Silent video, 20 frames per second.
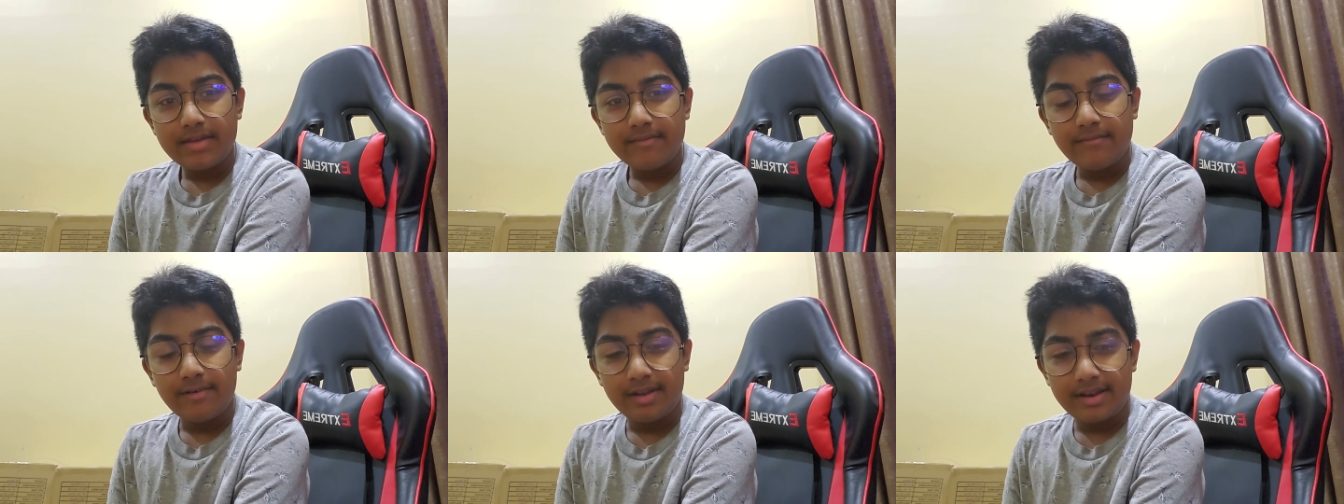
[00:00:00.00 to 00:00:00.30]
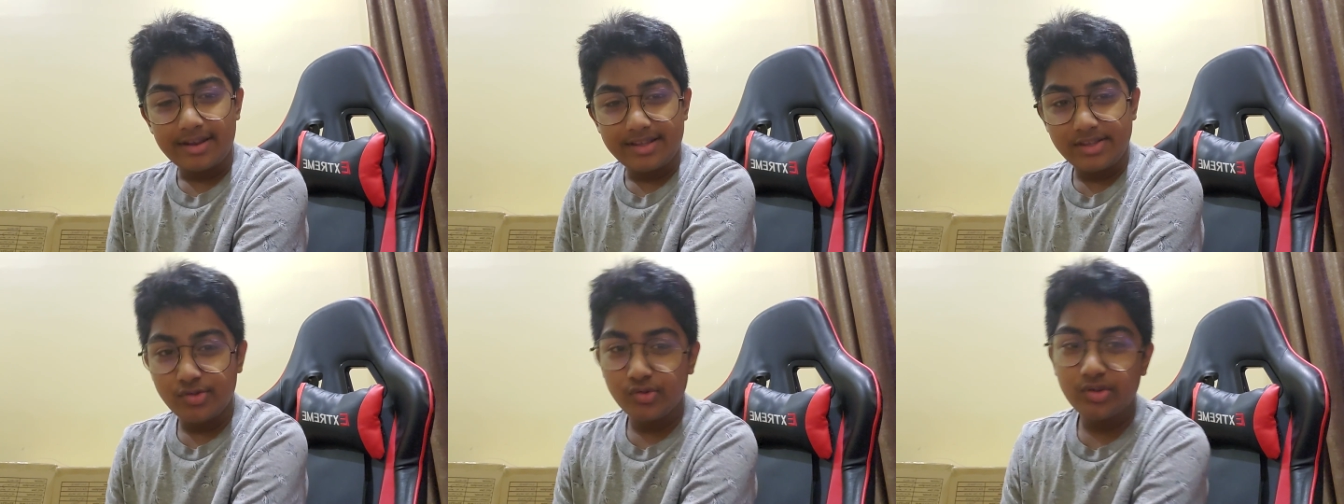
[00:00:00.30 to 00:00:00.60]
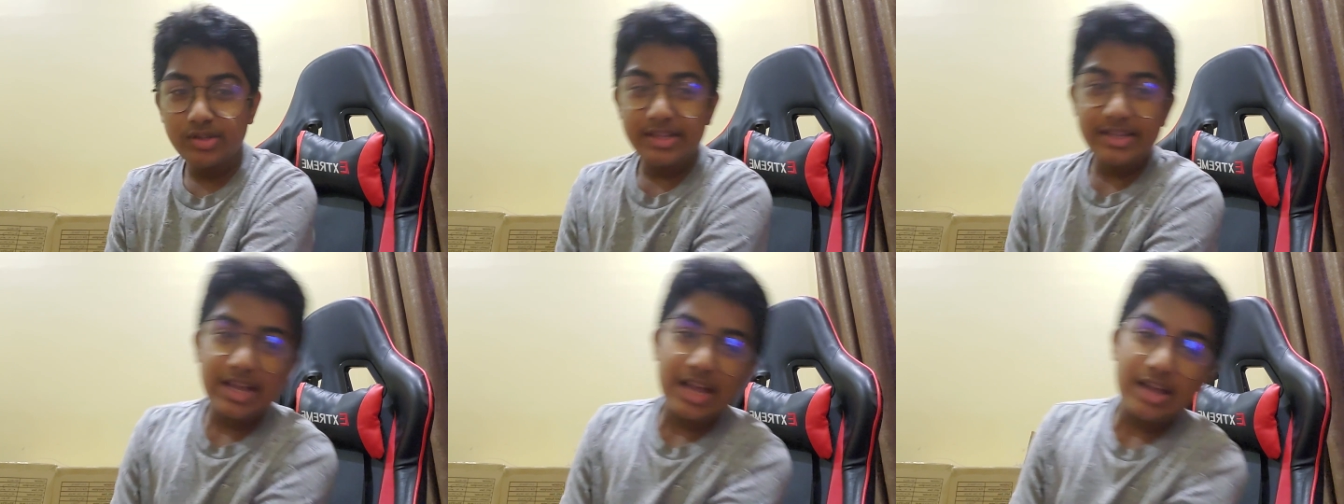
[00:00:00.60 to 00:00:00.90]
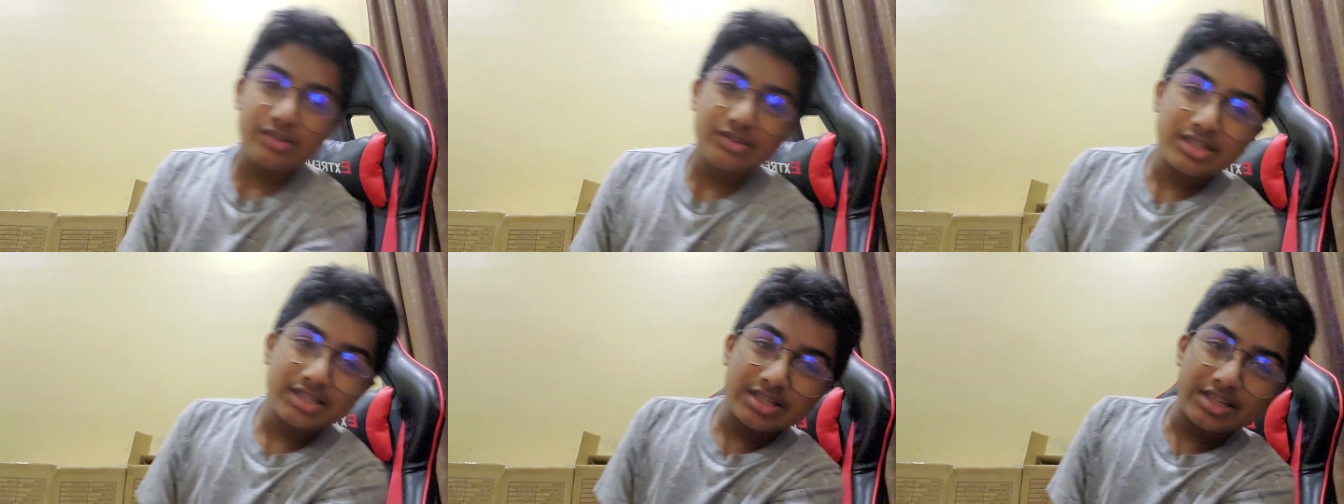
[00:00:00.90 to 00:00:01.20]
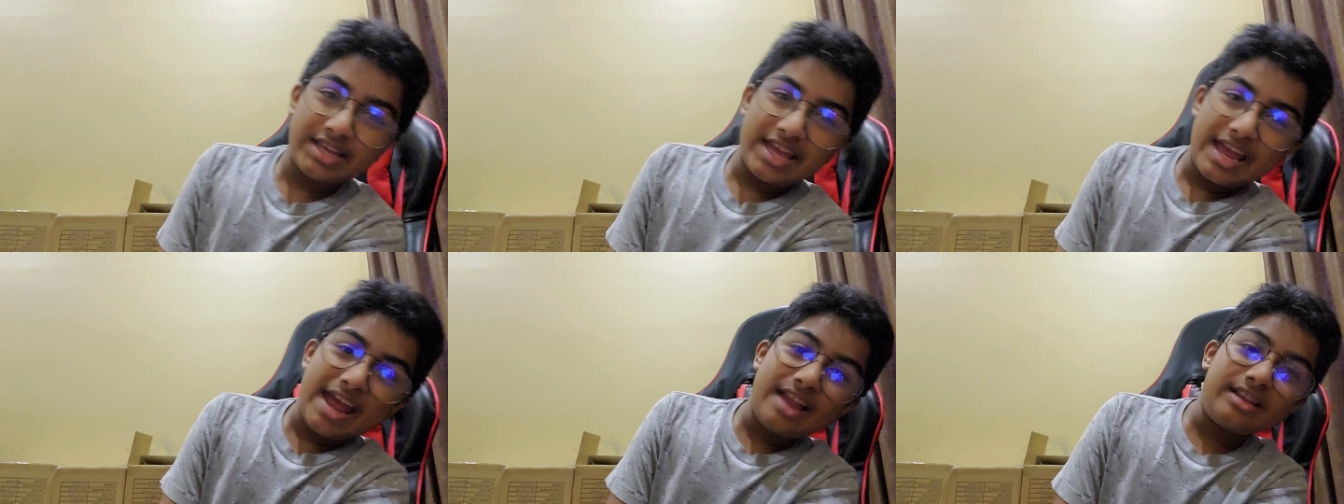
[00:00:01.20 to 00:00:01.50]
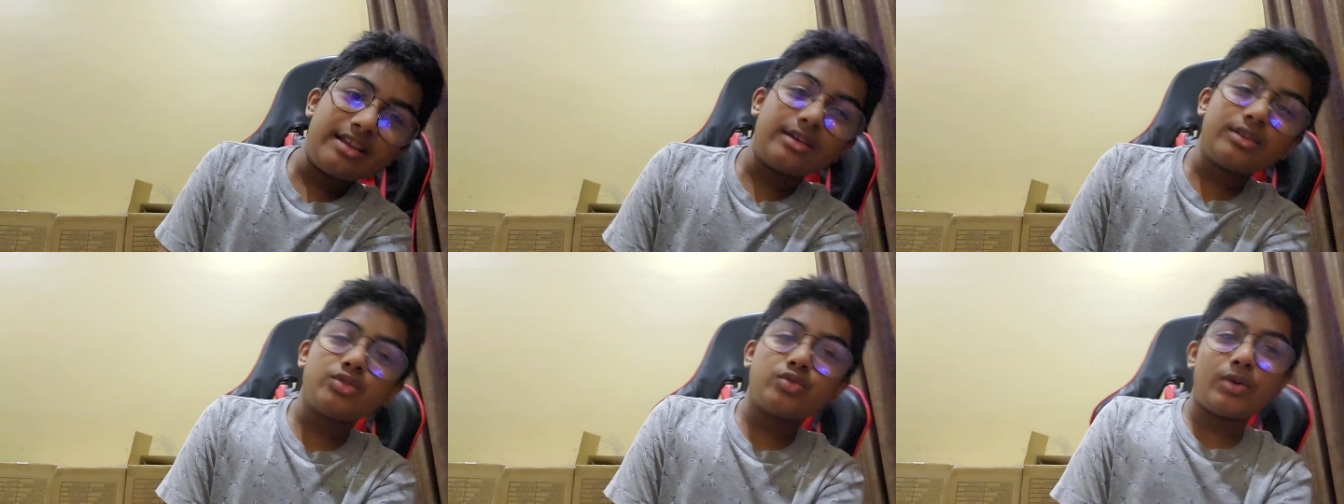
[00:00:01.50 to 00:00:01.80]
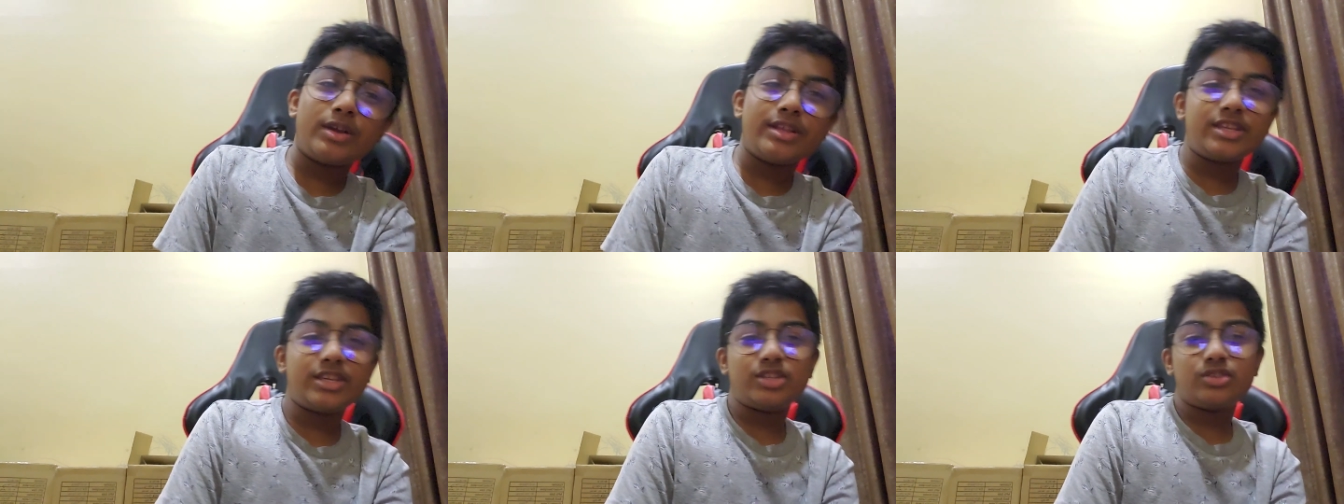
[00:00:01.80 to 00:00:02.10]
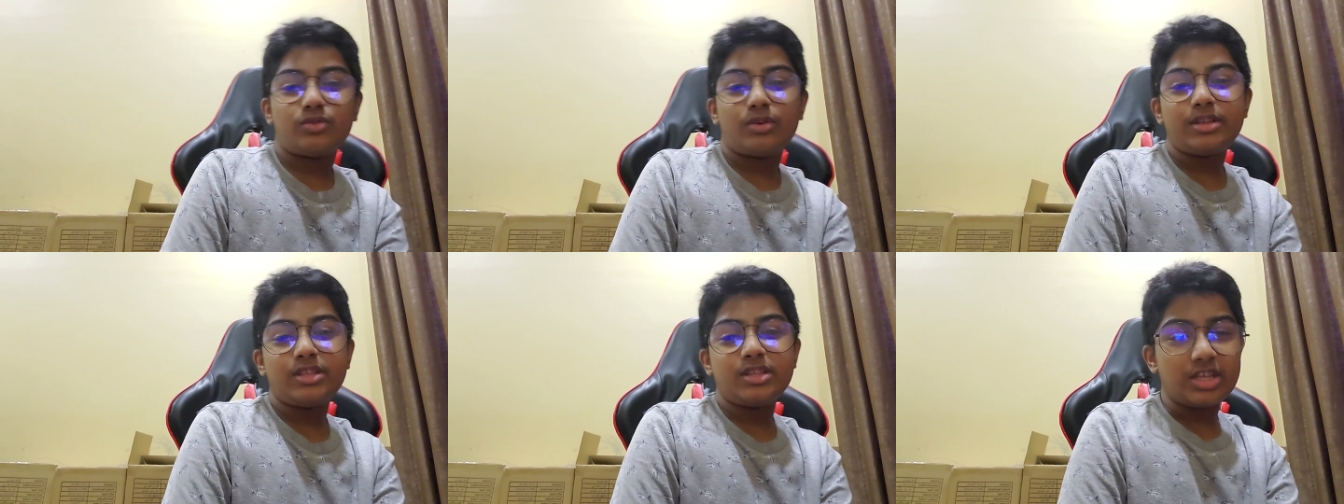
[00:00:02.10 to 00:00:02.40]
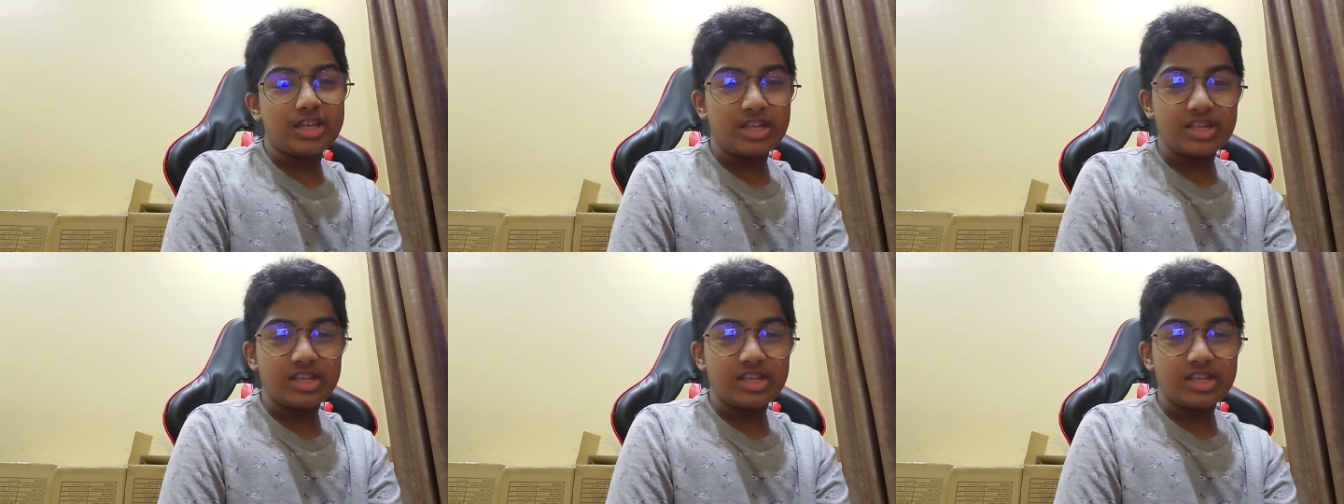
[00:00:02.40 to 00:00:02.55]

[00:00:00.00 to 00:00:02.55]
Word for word: for the 2000 the end of 2020